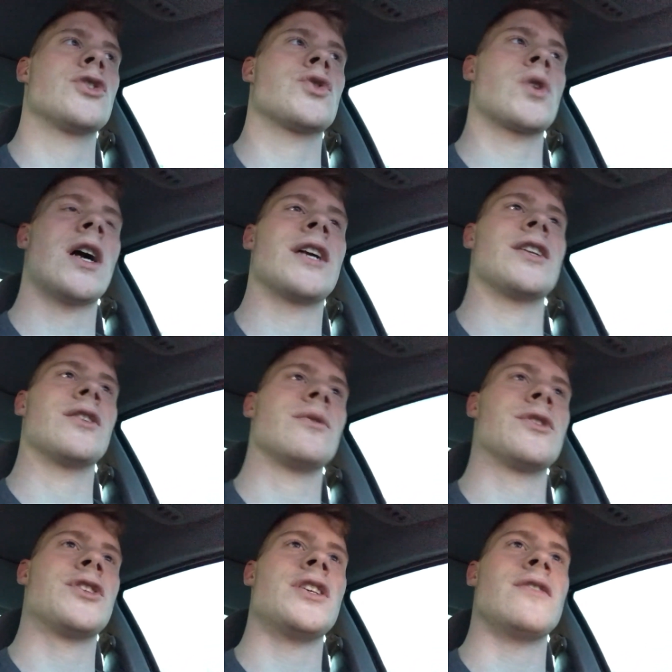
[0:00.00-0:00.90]
trying
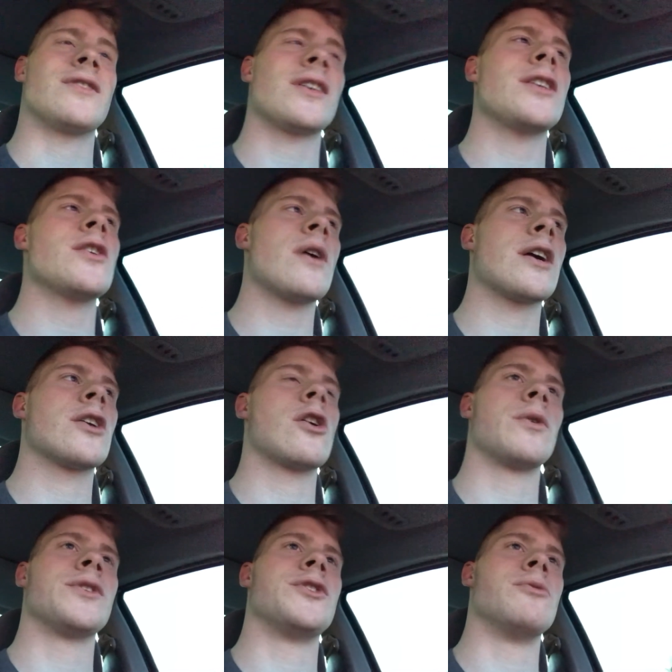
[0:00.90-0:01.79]
to achieve, because I know I could
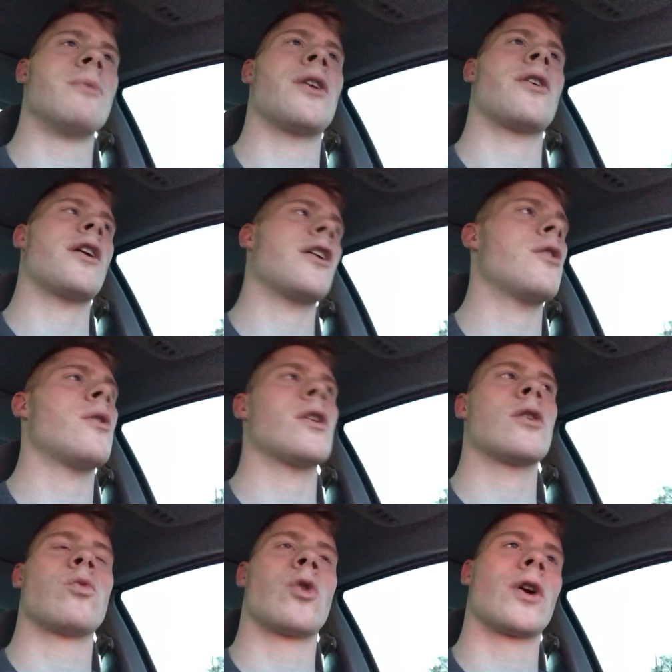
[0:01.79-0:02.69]
always do better, and I know
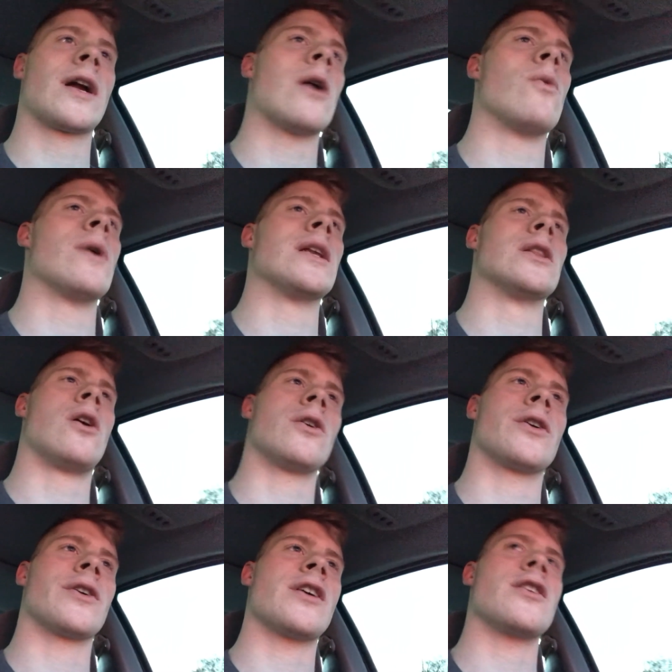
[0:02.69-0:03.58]
I could work out way
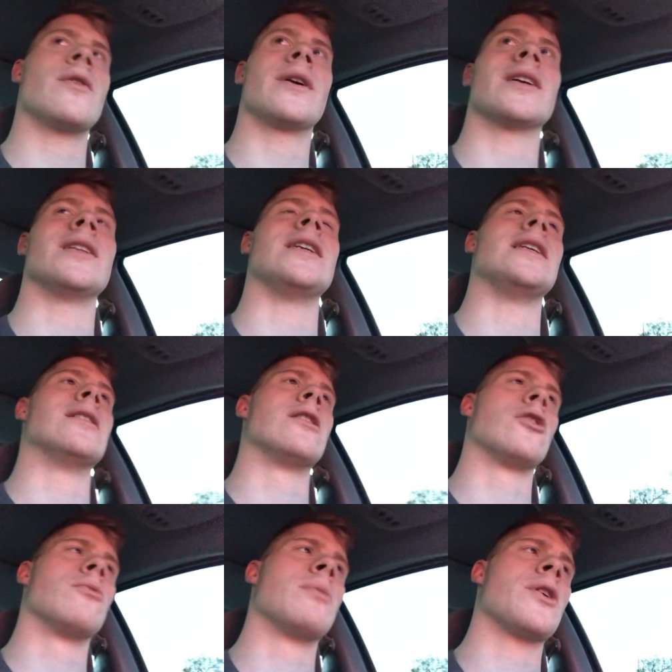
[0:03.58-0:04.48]
longer, and I know I could
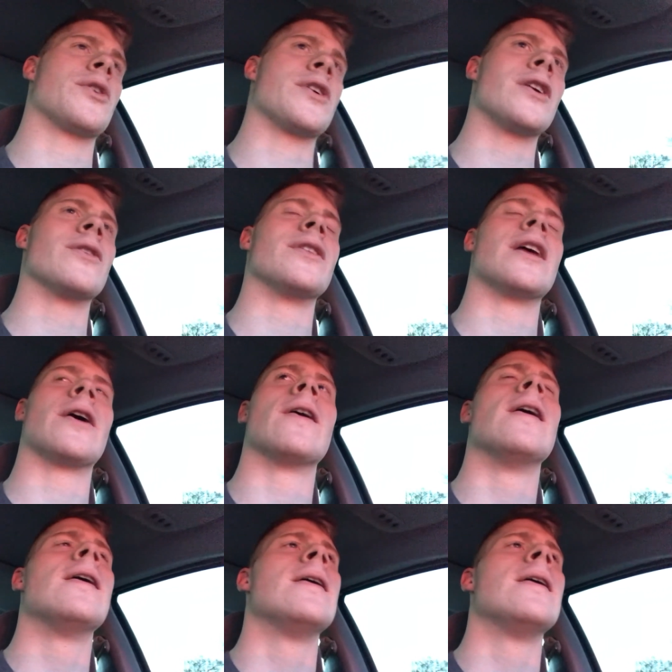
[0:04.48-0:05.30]
eat a little better here and there.